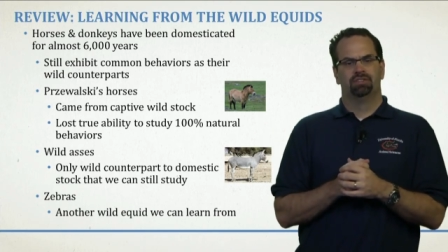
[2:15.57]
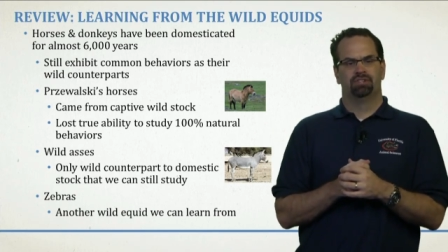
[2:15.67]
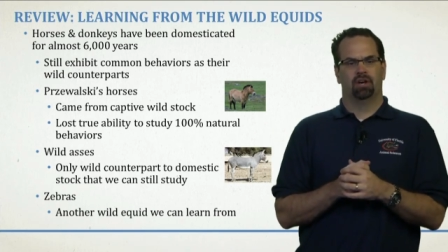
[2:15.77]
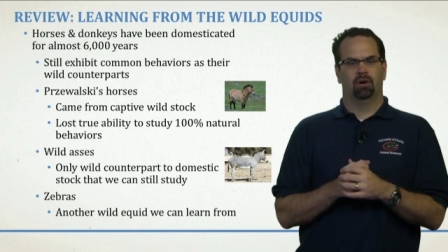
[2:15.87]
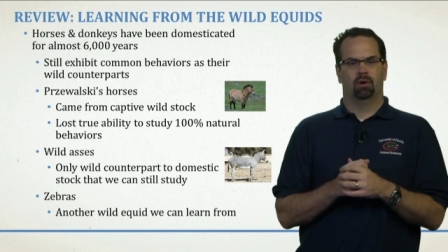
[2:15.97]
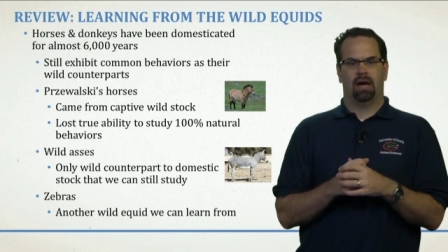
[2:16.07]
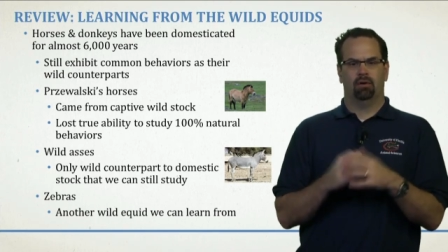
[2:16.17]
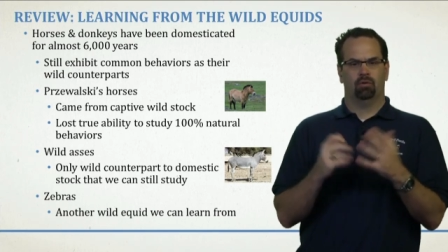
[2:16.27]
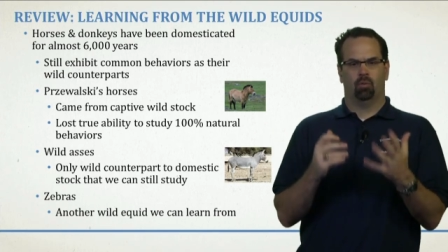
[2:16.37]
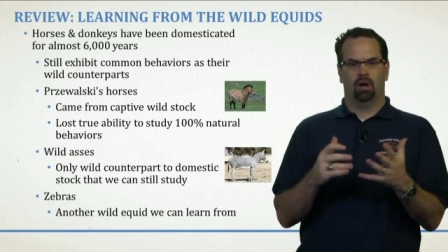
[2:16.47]
So
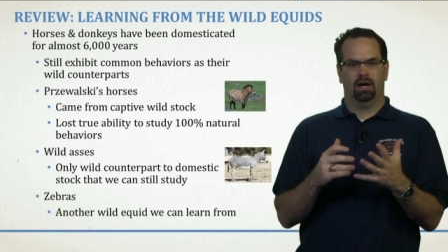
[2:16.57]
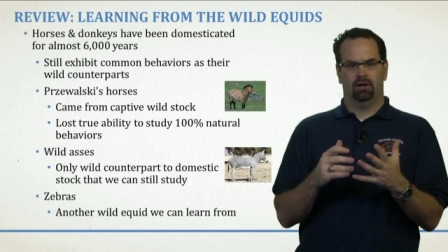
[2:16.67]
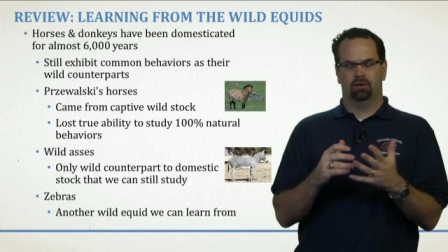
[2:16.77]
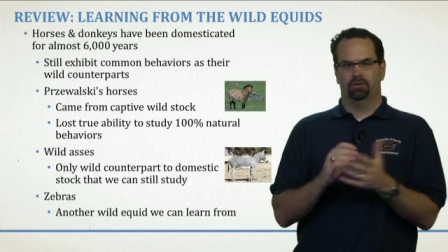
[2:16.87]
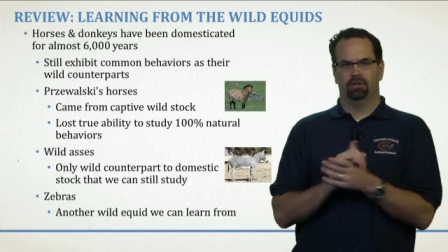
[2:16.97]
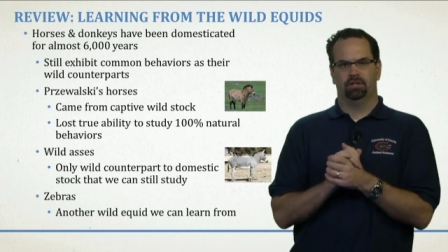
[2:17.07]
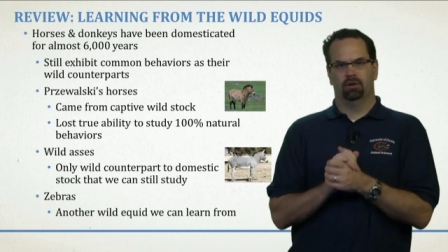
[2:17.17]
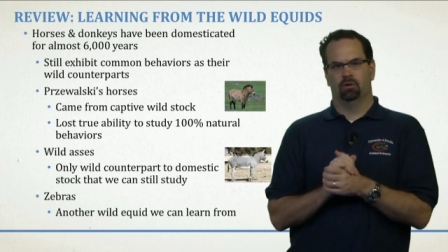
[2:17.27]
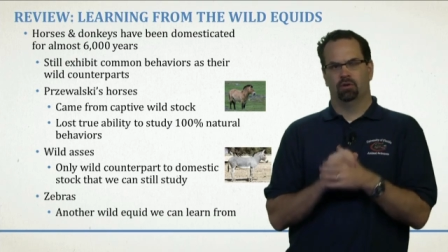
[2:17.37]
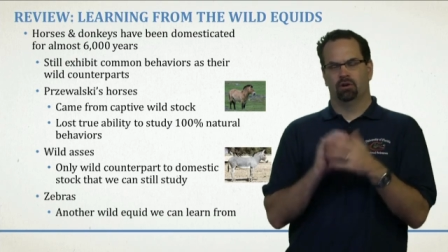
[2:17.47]
out in the wild,
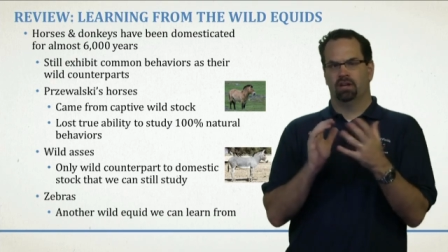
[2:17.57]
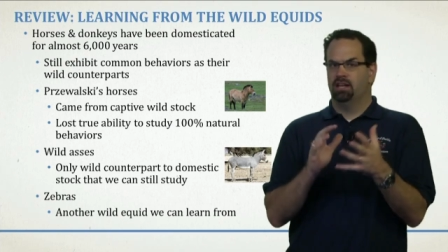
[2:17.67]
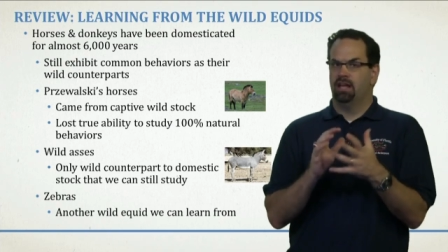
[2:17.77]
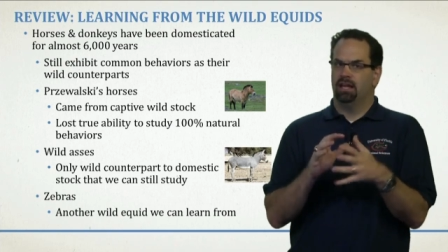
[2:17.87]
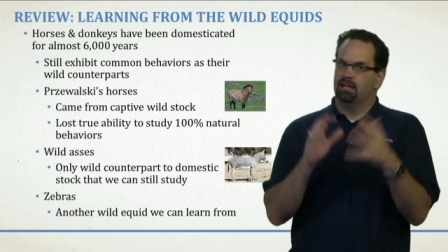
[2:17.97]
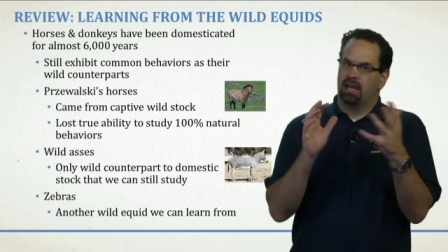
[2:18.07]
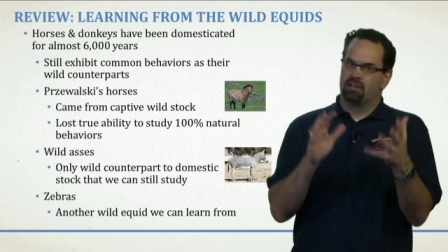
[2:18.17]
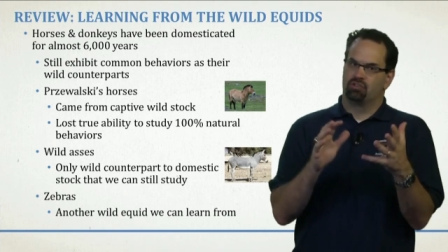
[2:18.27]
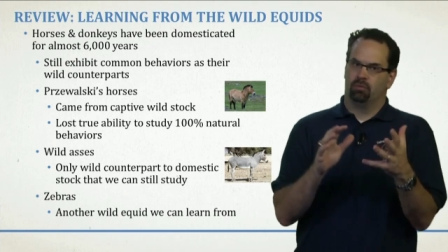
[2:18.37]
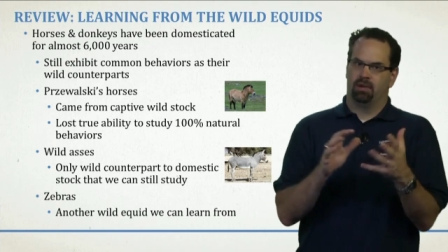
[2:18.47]
their innate
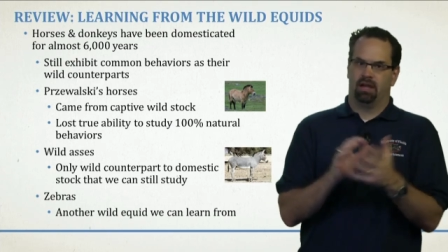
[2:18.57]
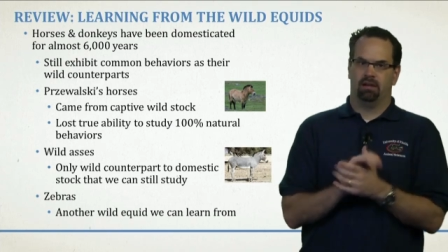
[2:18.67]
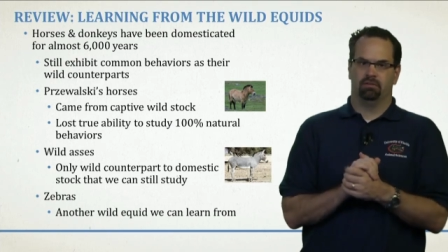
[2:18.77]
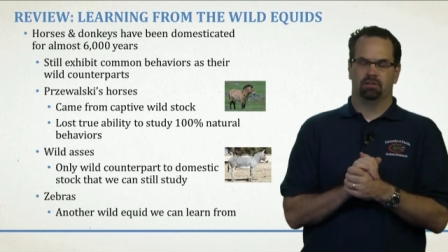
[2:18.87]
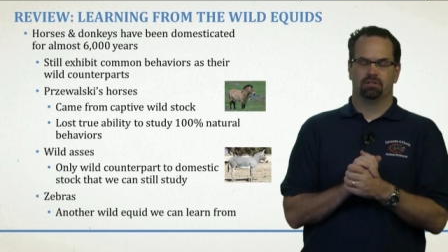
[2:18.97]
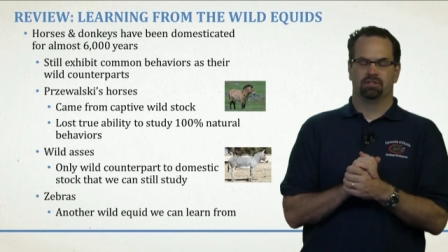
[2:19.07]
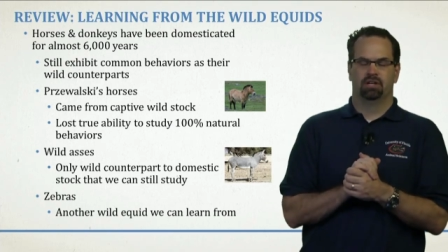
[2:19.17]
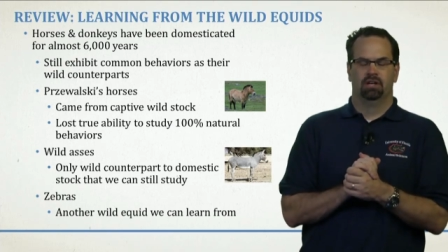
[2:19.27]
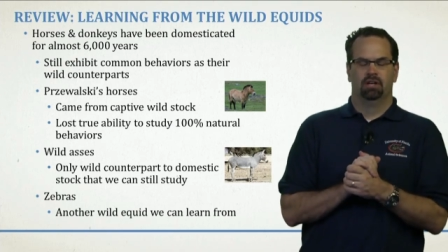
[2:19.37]
natural behaviors